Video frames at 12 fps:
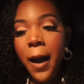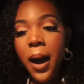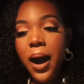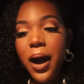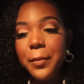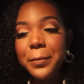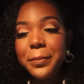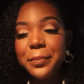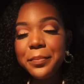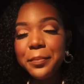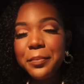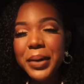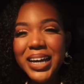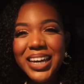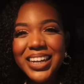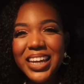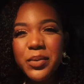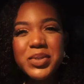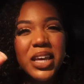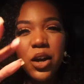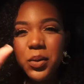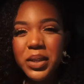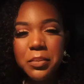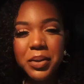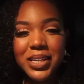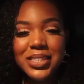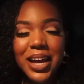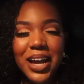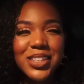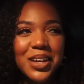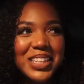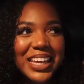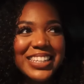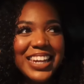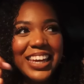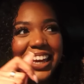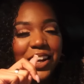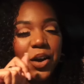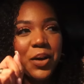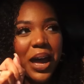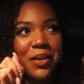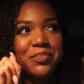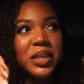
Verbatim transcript: But it was like only in plus size. I was like, dang it, okay.